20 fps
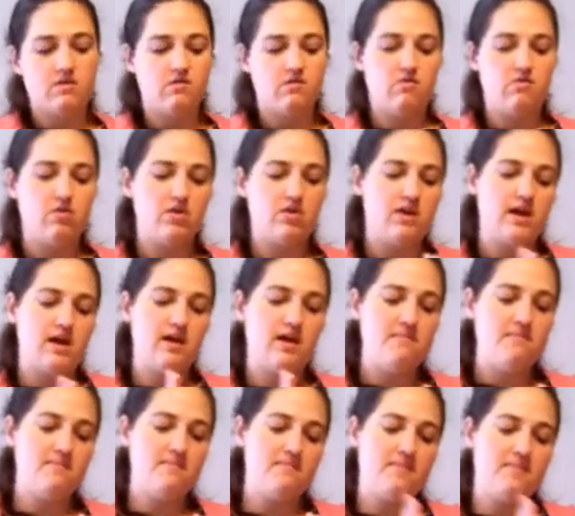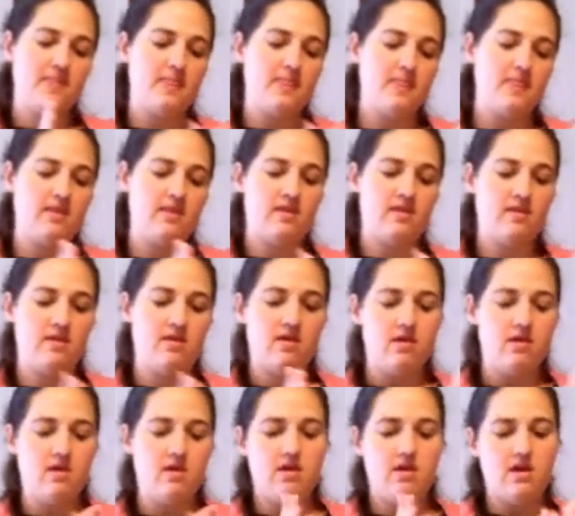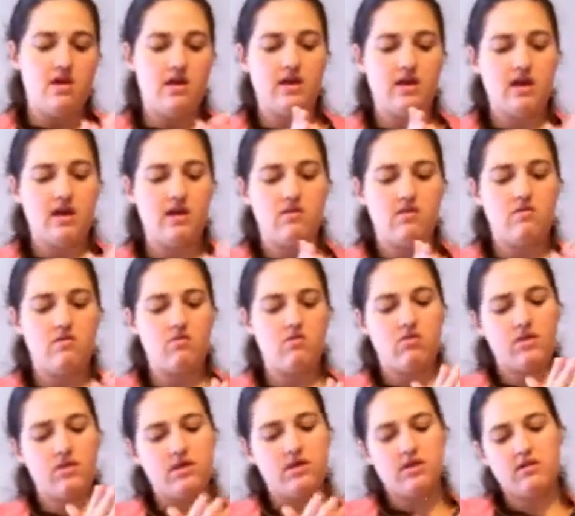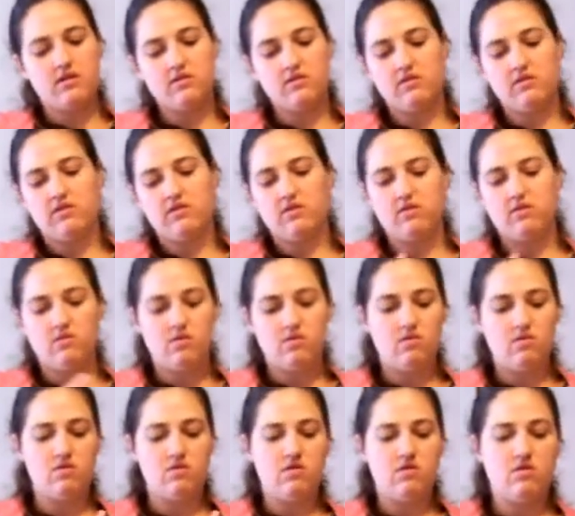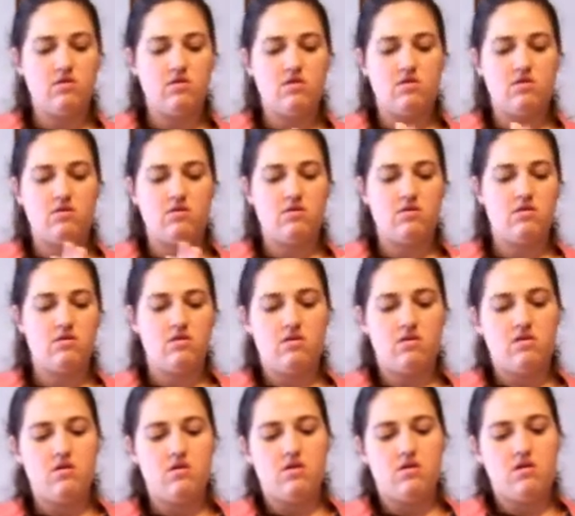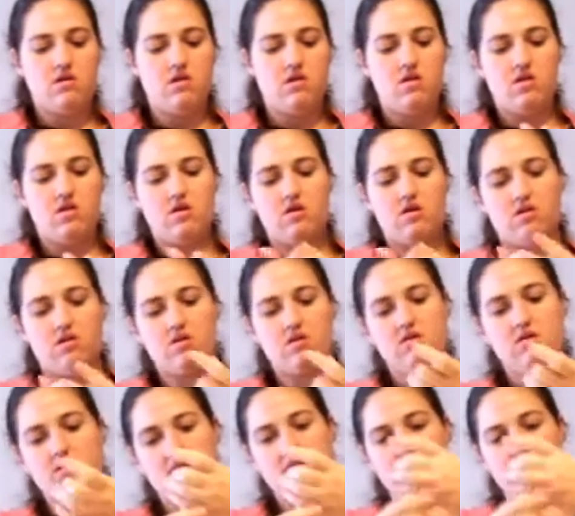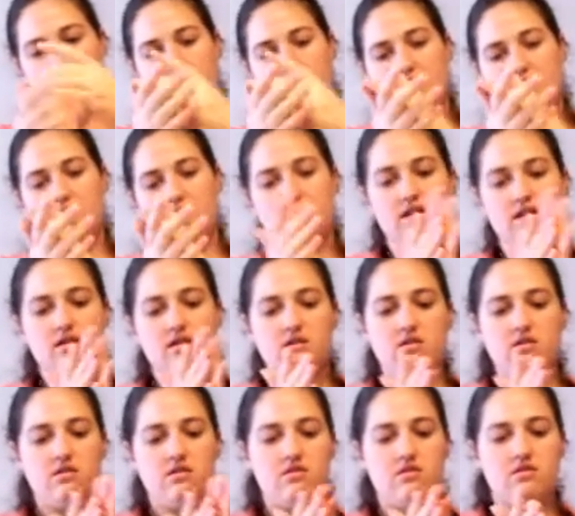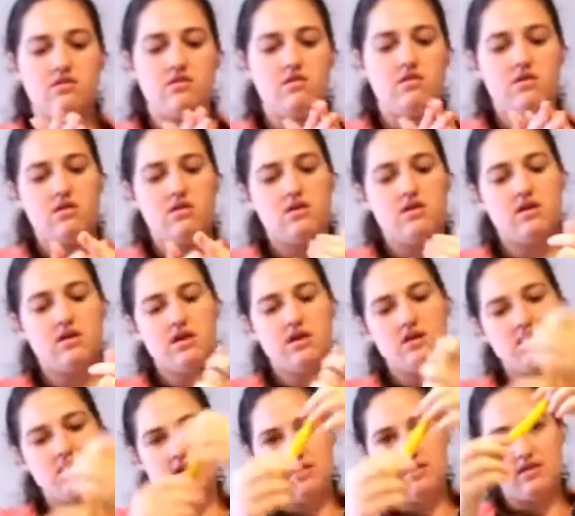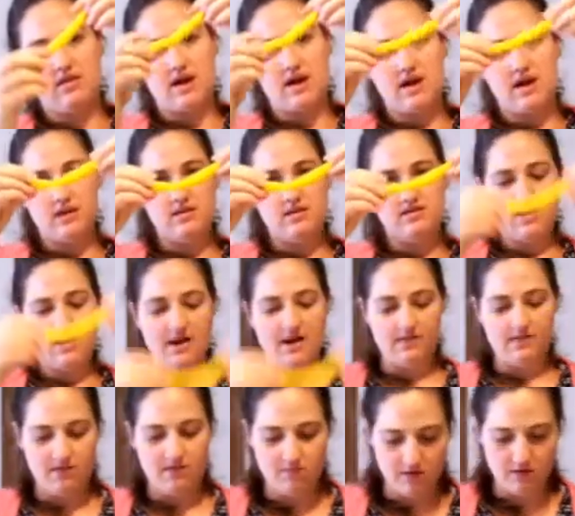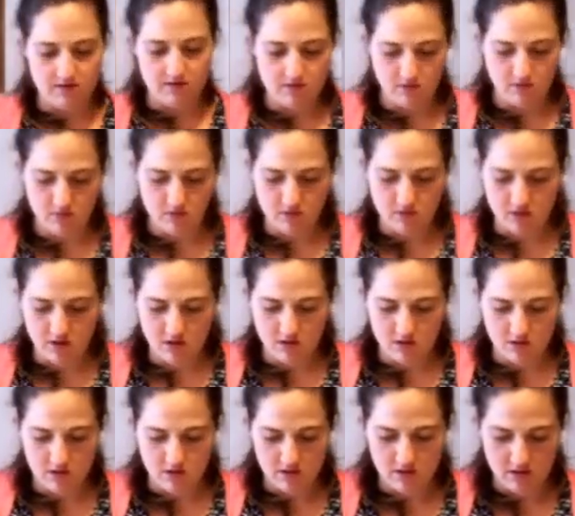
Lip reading: roll it up, and kind of roll it into a long line, kind of like that. It doesn't have to be too long.